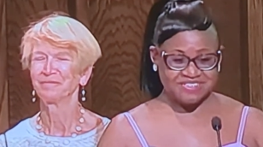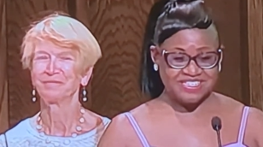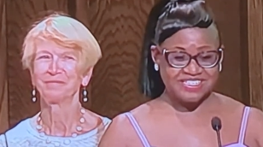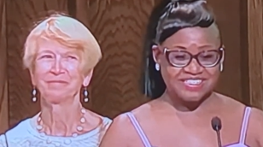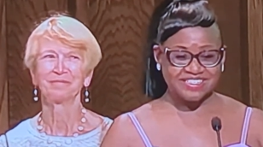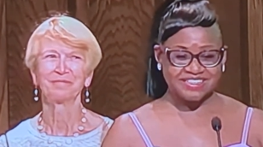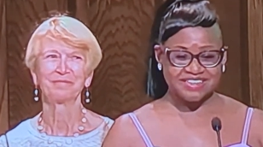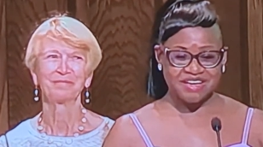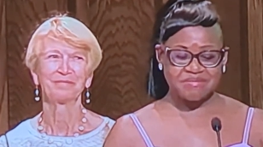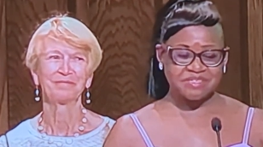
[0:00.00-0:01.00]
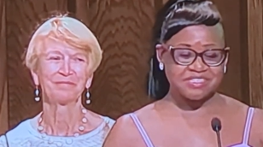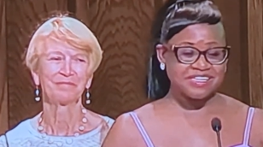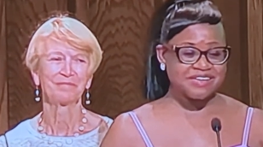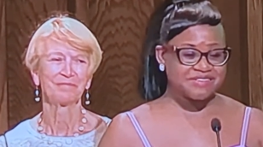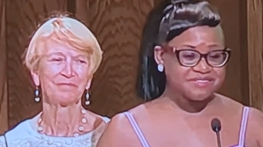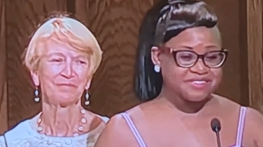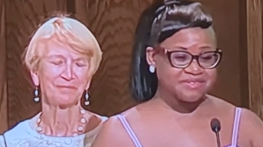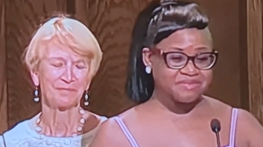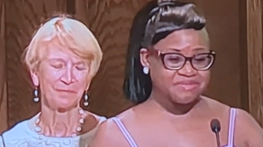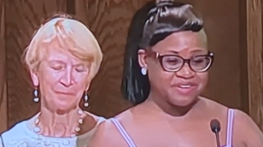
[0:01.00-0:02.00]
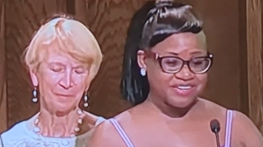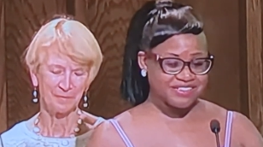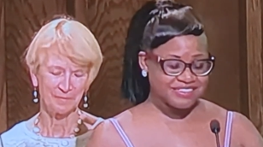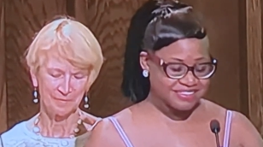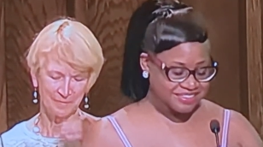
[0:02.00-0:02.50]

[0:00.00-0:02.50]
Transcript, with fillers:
Speaker 1: Please humble yourselves and we pray.